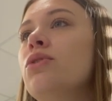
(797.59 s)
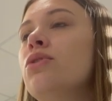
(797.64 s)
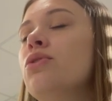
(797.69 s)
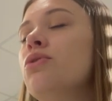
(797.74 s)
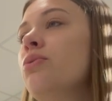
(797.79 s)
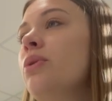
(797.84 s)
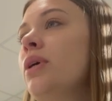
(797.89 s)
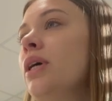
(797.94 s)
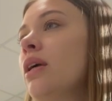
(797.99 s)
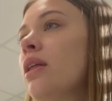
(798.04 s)

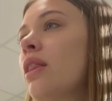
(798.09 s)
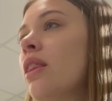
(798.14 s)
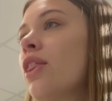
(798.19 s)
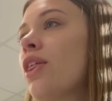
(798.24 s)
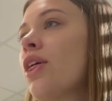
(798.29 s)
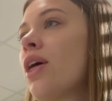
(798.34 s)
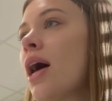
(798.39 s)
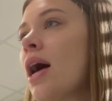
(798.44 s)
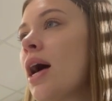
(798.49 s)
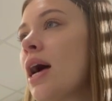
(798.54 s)
Doing
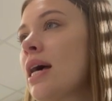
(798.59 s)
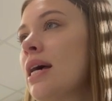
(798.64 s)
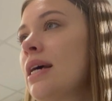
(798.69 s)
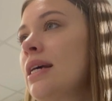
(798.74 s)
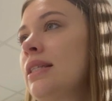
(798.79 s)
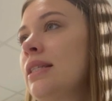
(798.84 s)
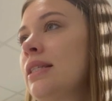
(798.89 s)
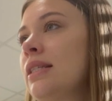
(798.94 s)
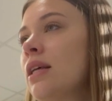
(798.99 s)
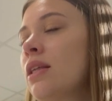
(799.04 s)

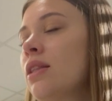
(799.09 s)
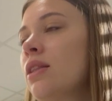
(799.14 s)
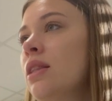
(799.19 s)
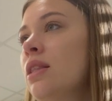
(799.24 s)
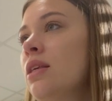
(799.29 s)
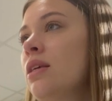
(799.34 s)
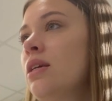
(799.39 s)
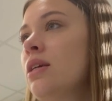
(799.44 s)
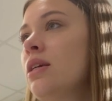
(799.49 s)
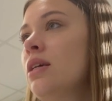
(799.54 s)
that,
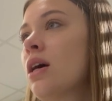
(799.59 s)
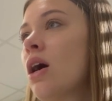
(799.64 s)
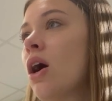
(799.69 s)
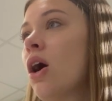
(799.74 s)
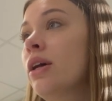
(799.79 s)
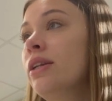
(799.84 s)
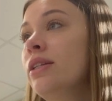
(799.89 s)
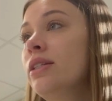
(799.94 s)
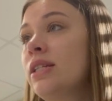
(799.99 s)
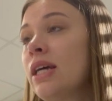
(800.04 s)
the
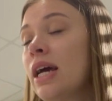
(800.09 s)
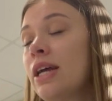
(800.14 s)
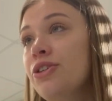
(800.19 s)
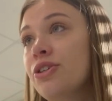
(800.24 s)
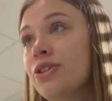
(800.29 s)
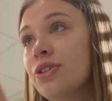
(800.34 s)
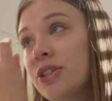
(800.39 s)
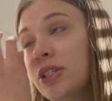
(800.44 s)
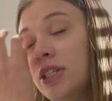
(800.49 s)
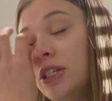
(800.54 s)

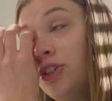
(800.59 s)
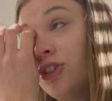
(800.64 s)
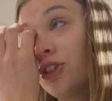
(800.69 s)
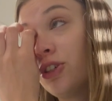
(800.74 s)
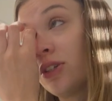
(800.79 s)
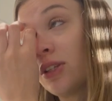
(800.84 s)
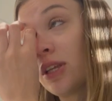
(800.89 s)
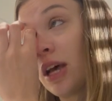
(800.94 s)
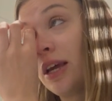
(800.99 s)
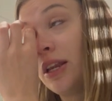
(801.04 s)
untenured
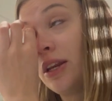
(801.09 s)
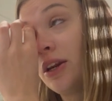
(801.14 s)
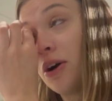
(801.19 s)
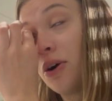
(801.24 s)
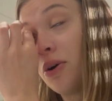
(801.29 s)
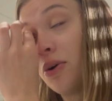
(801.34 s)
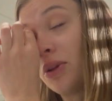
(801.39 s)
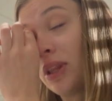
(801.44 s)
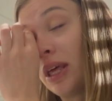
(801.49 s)
teachers I know,